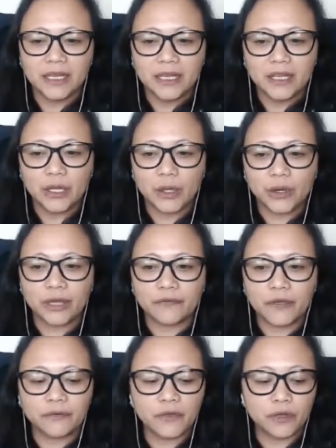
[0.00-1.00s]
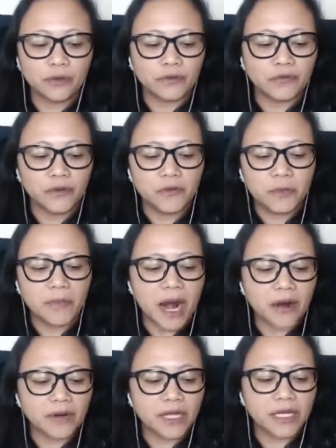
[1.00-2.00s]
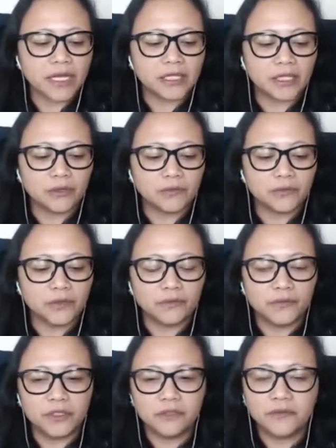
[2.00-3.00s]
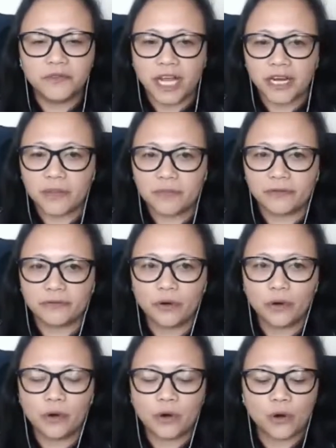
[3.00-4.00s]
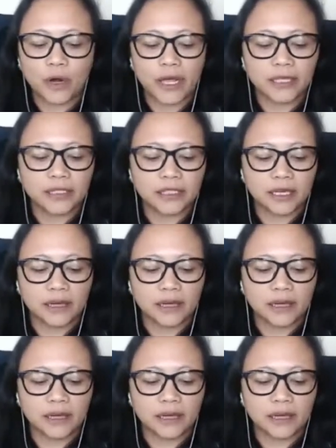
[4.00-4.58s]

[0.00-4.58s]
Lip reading: If you've been married, you've done it before, and